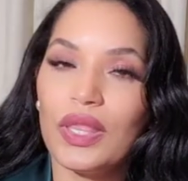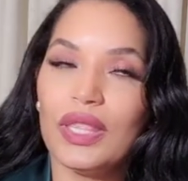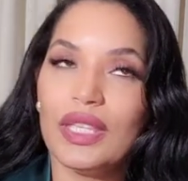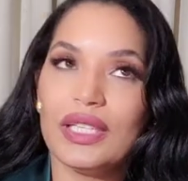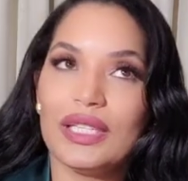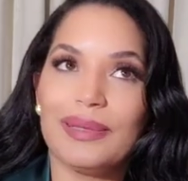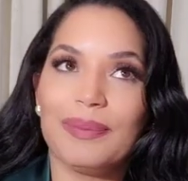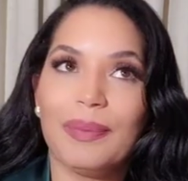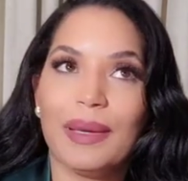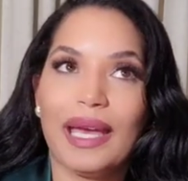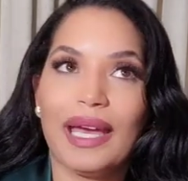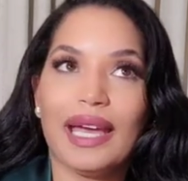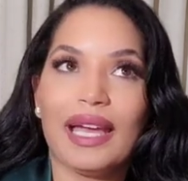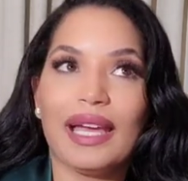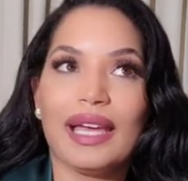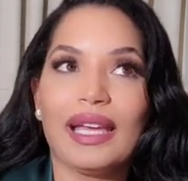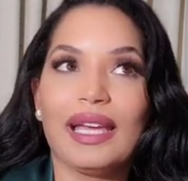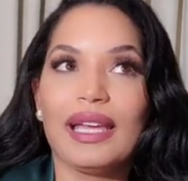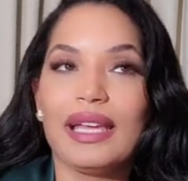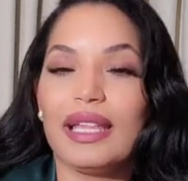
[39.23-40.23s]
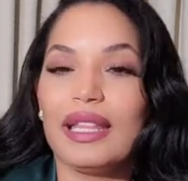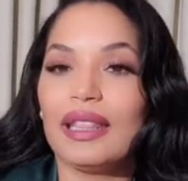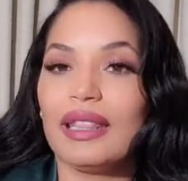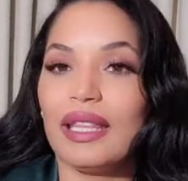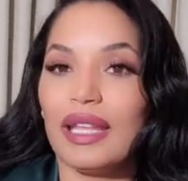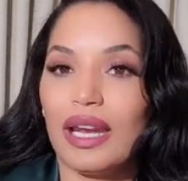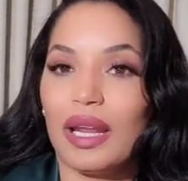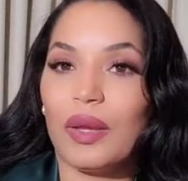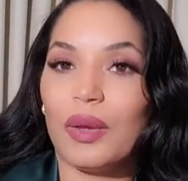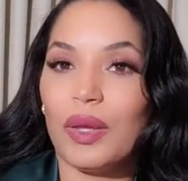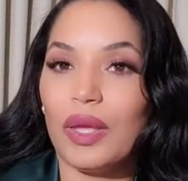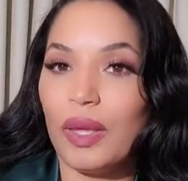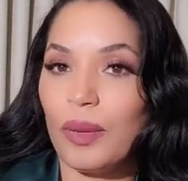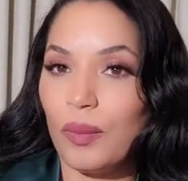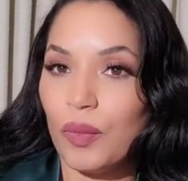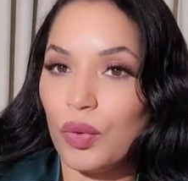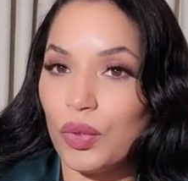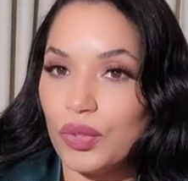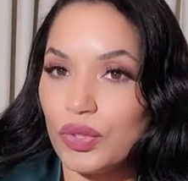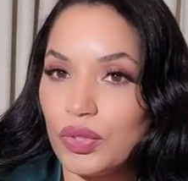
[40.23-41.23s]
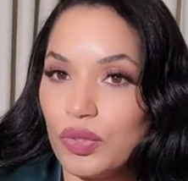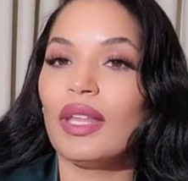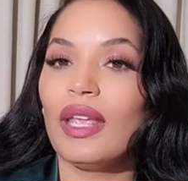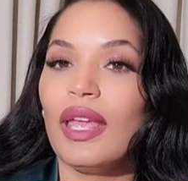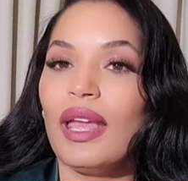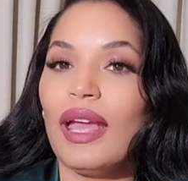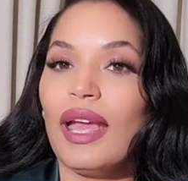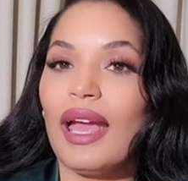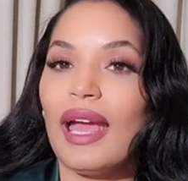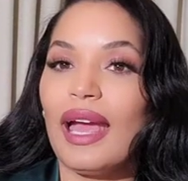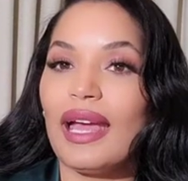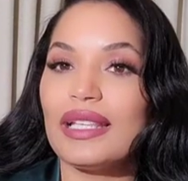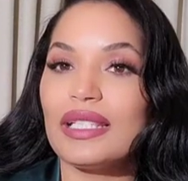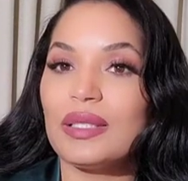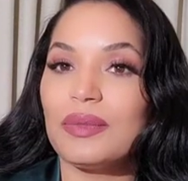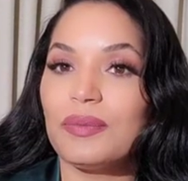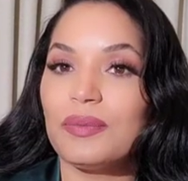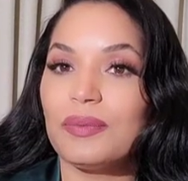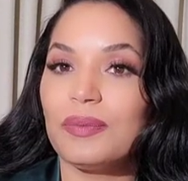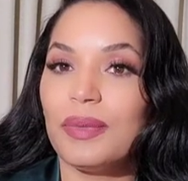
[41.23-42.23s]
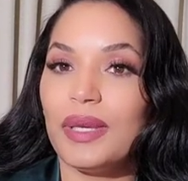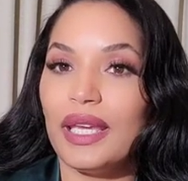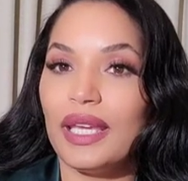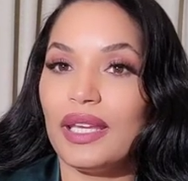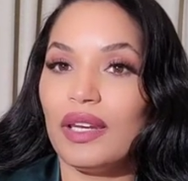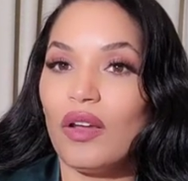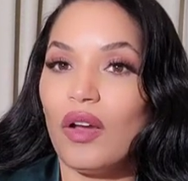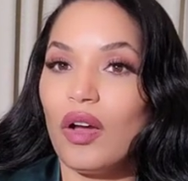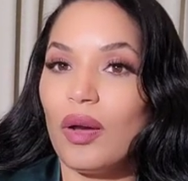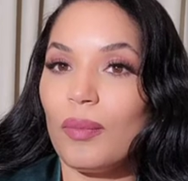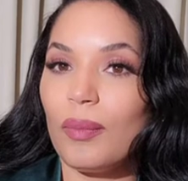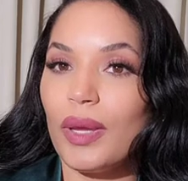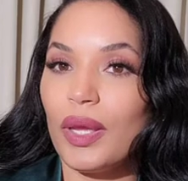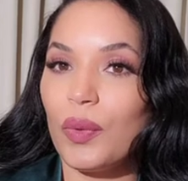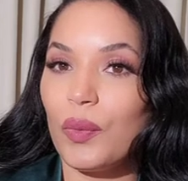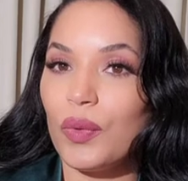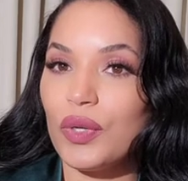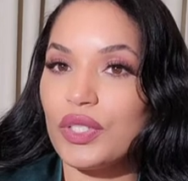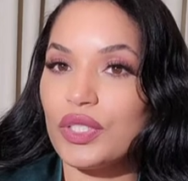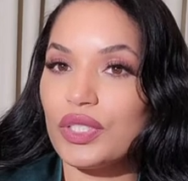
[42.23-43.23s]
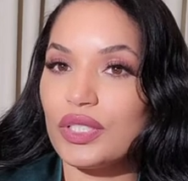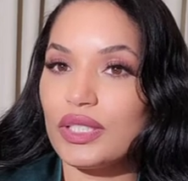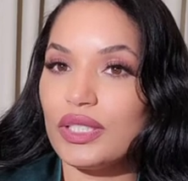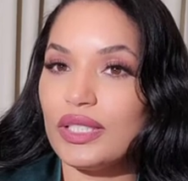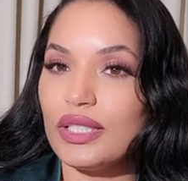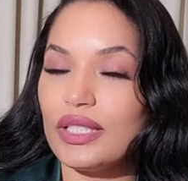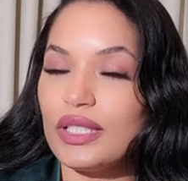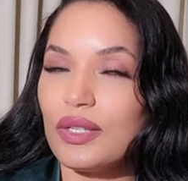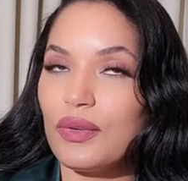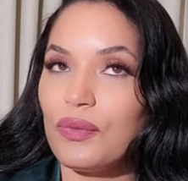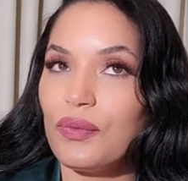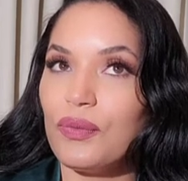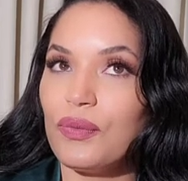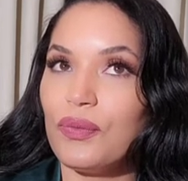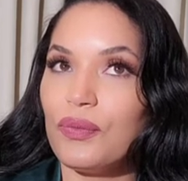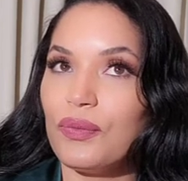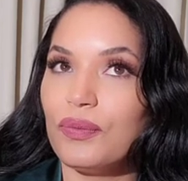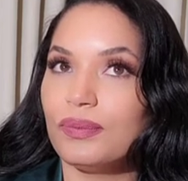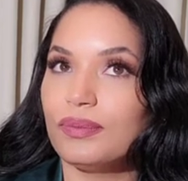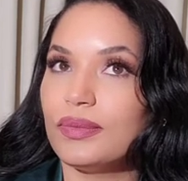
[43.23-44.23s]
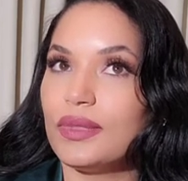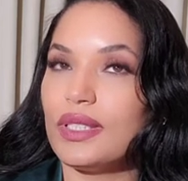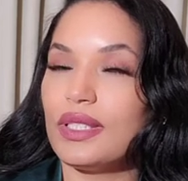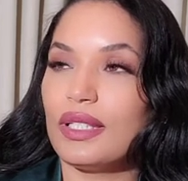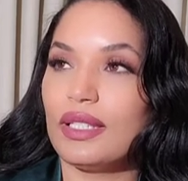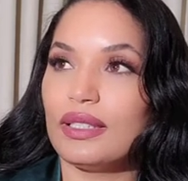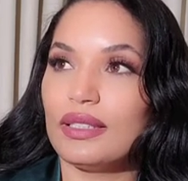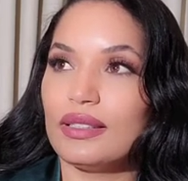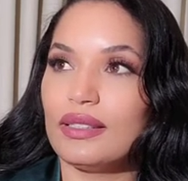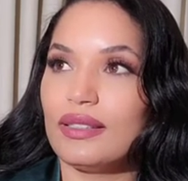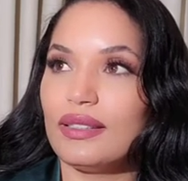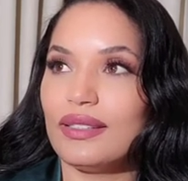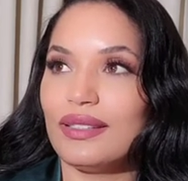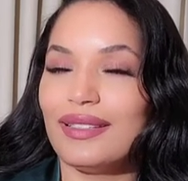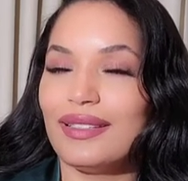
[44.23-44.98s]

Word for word: this bag that I am going to unbox has been on my wish list since